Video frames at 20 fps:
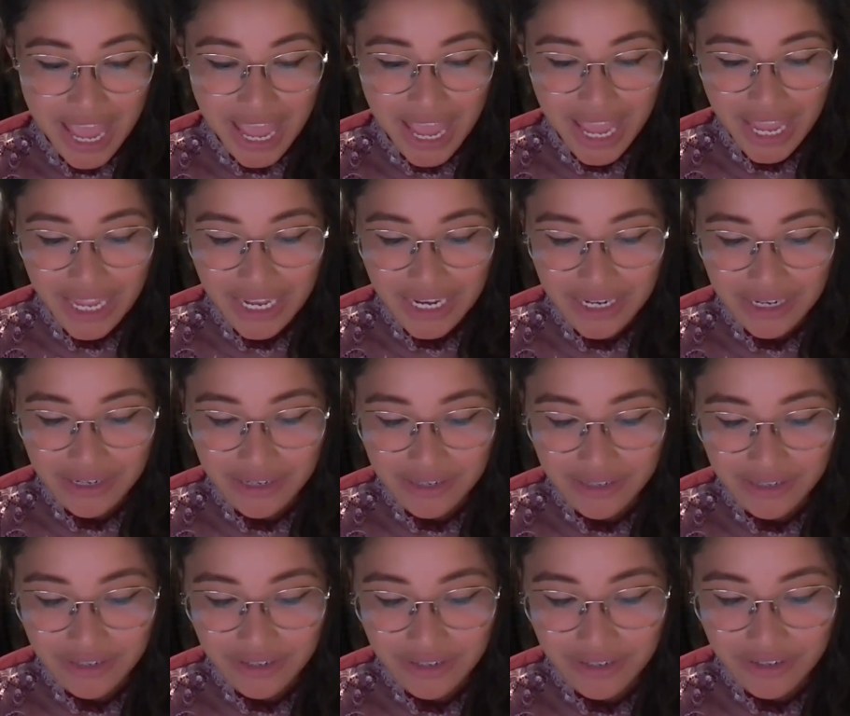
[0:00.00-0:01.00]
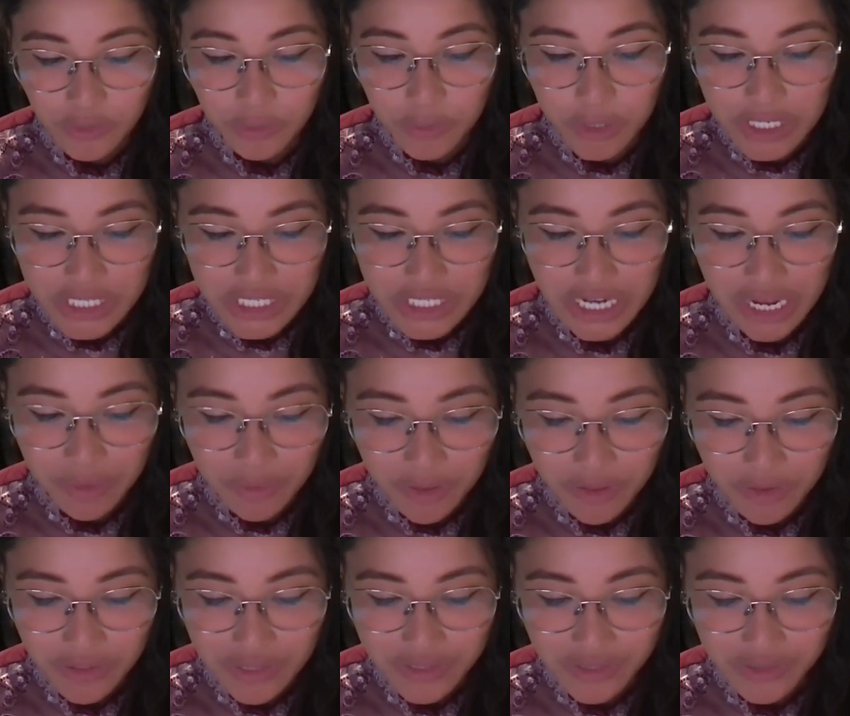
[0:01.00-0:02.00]
And so I'm going to share with
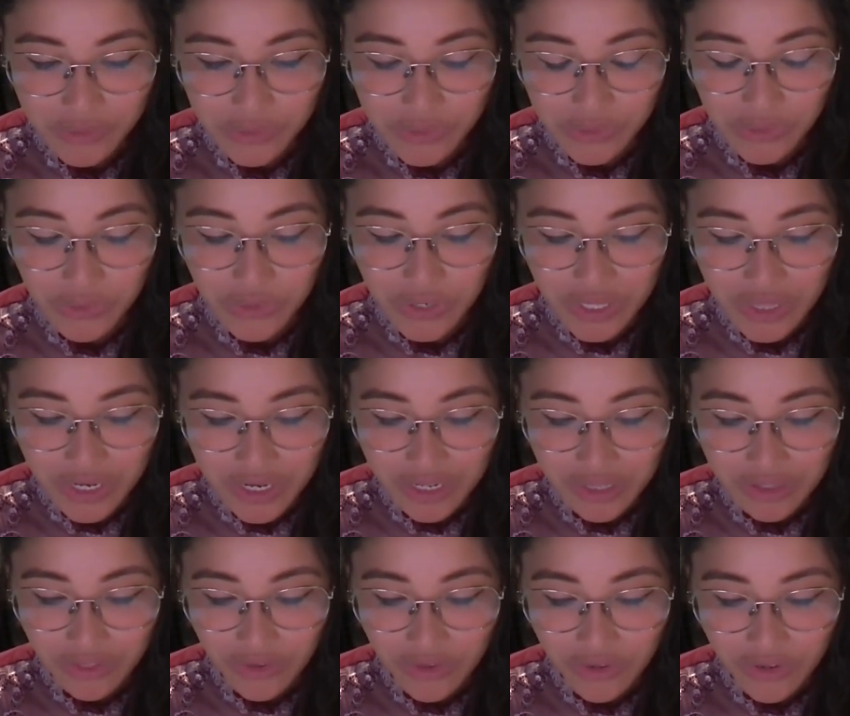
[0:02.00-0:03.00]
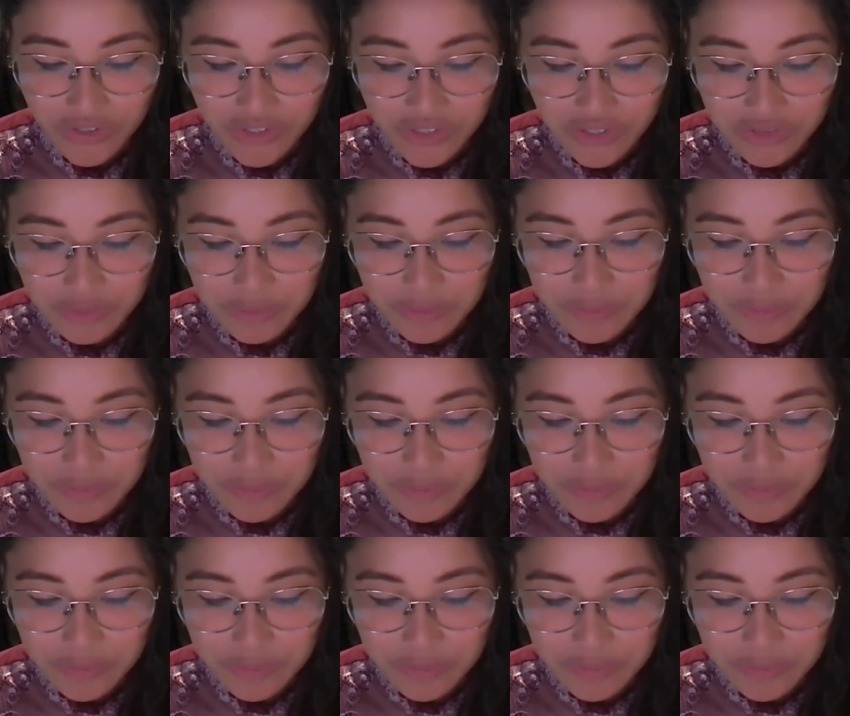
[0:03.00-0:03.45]
you this little story that I learned.